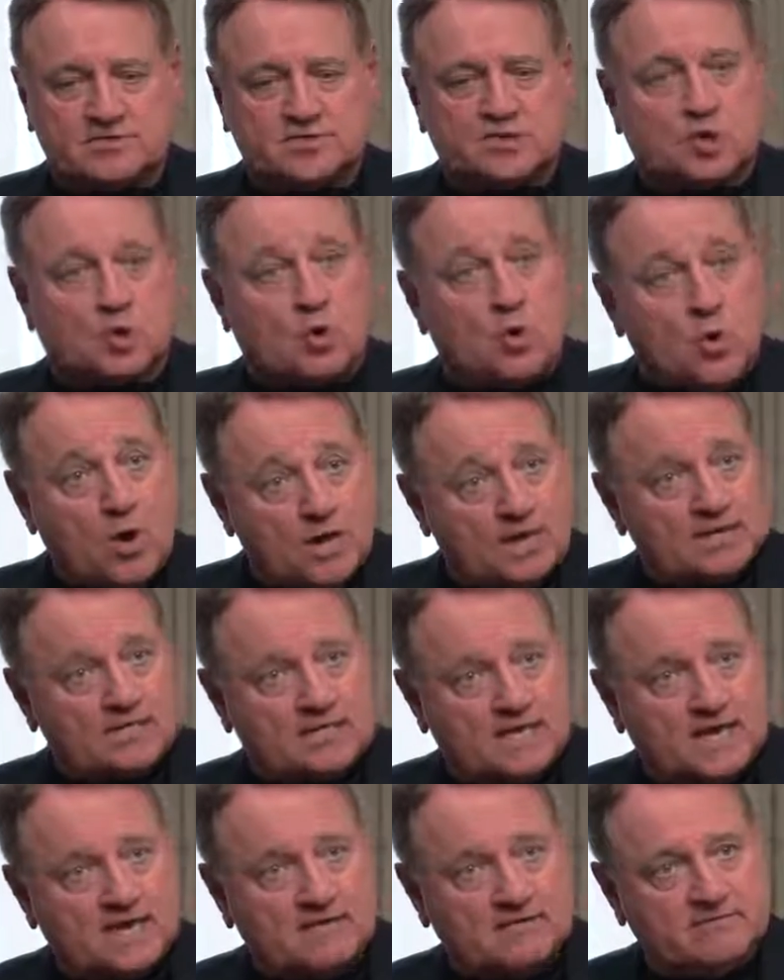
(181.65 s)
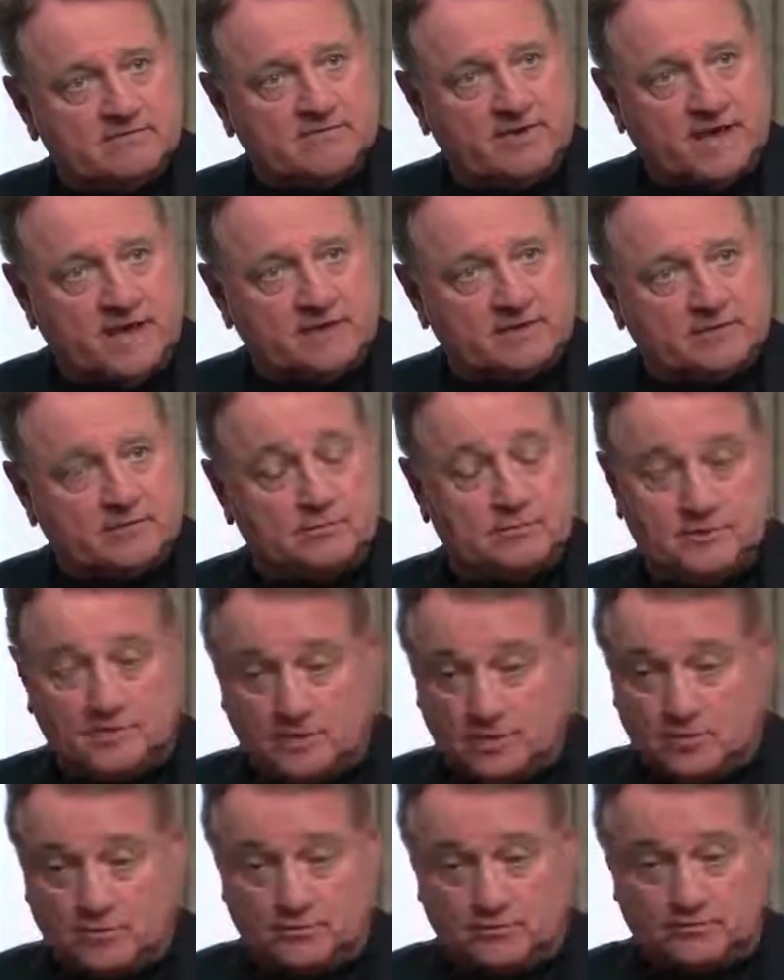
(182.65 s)
us a quantitative value
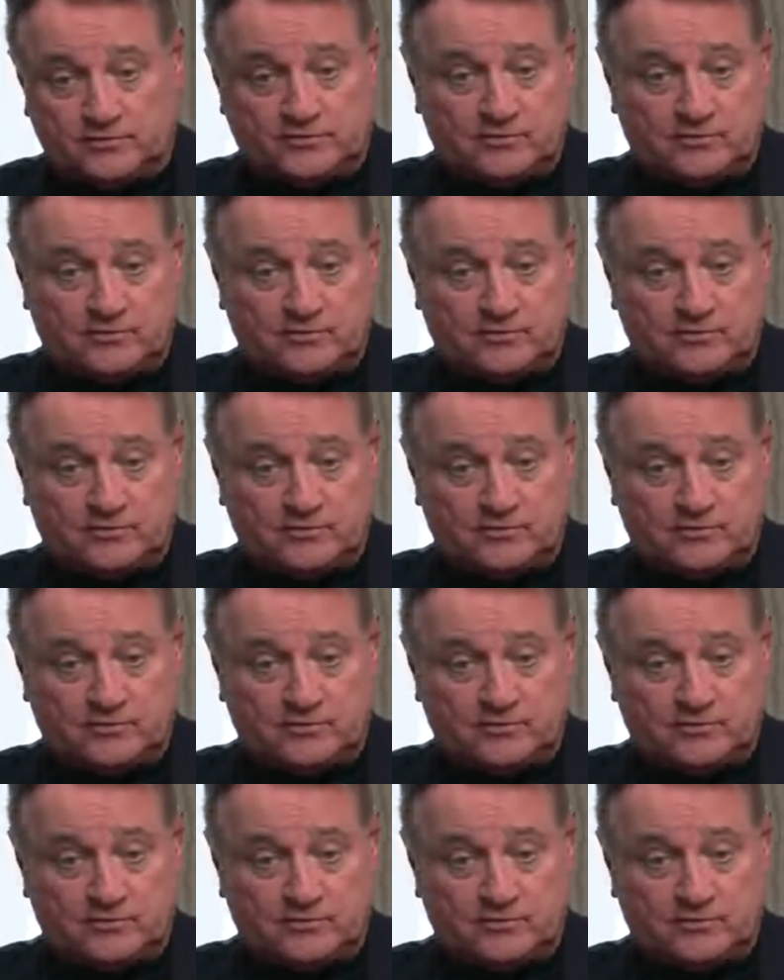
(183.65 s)
that goes